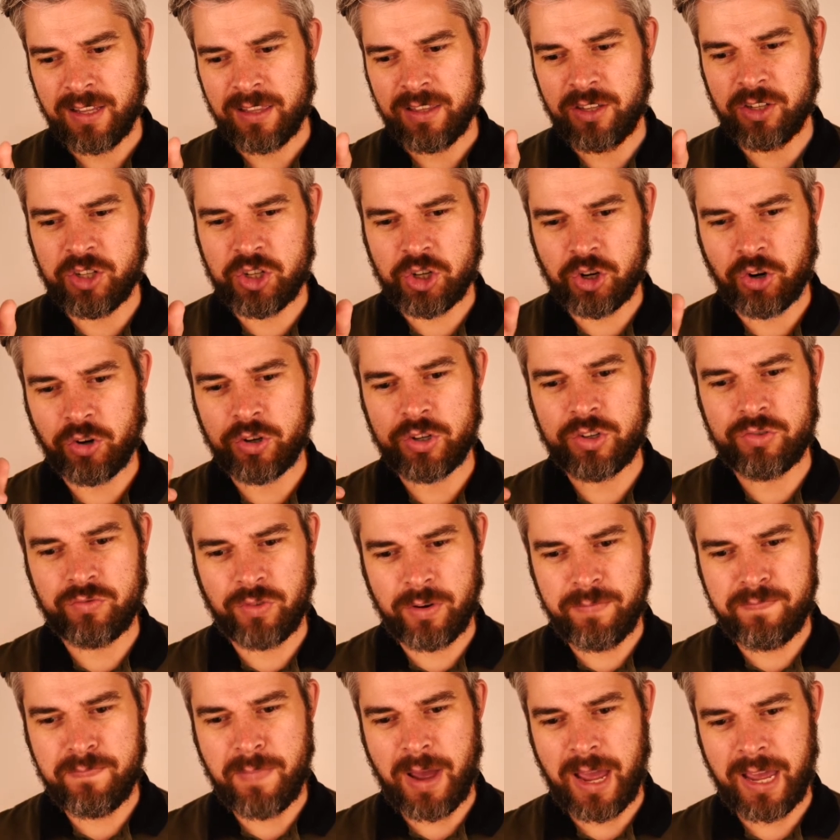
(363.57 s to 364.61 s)
the choice
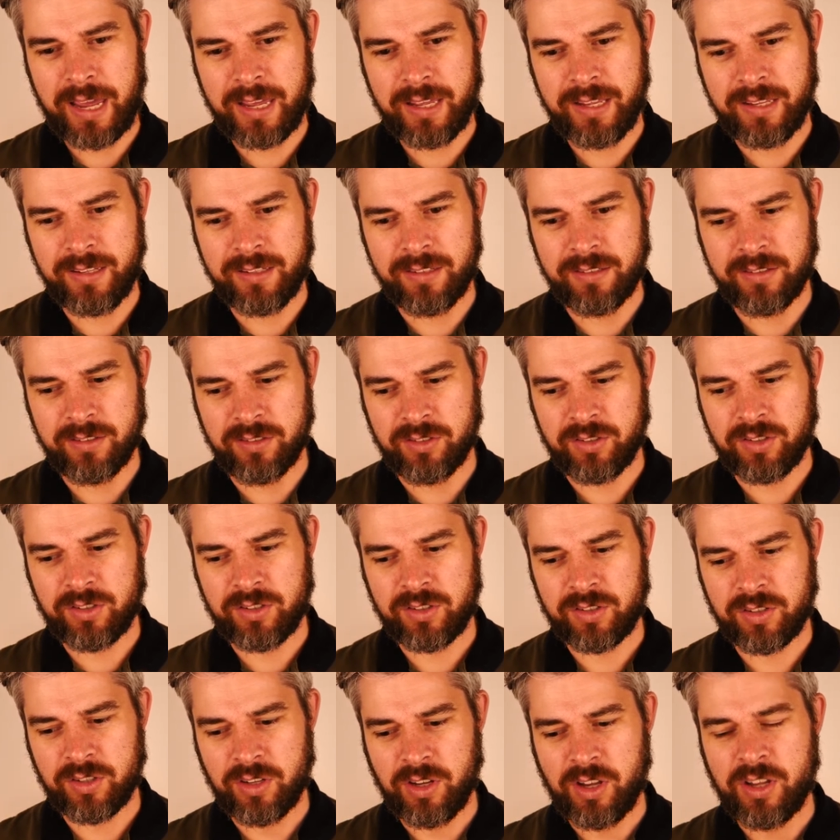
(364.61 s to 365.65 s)

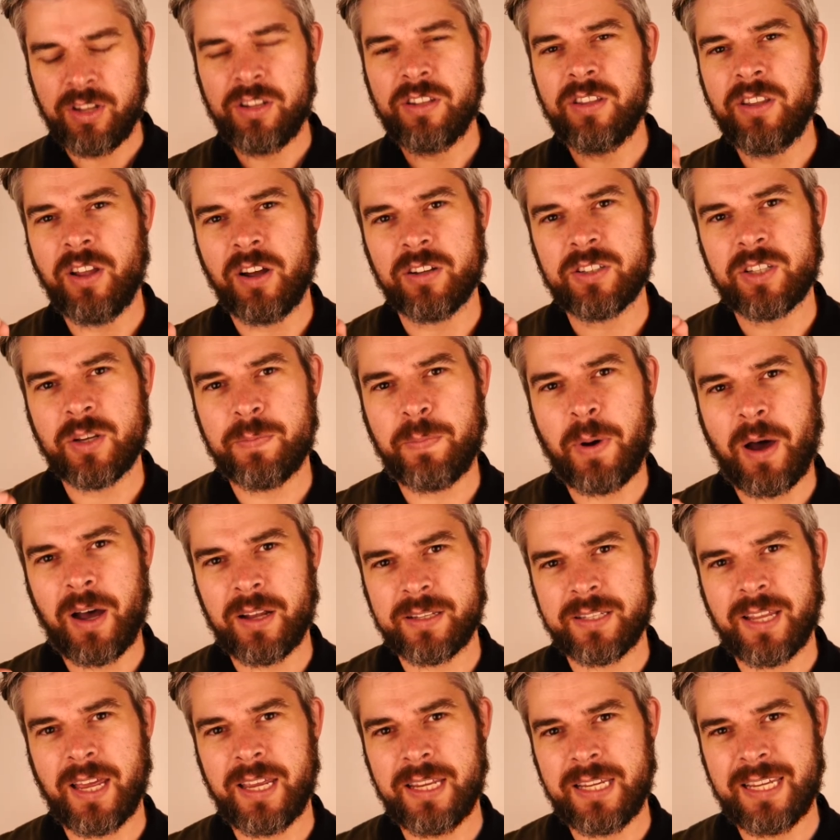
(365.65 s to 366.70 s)
remains not to
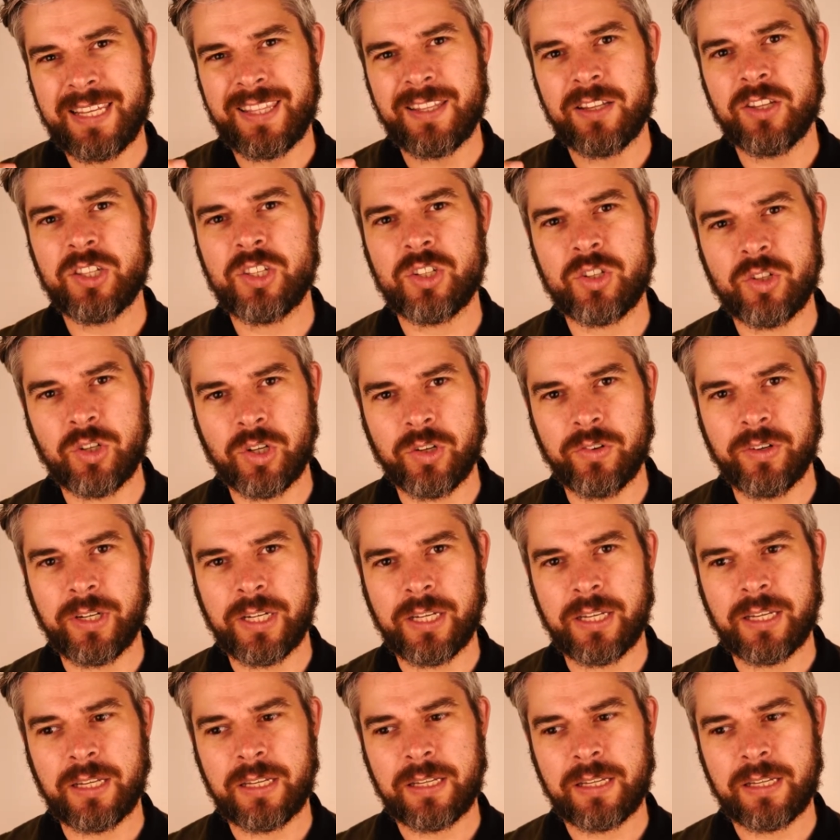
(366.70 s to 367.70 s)
partake in the story.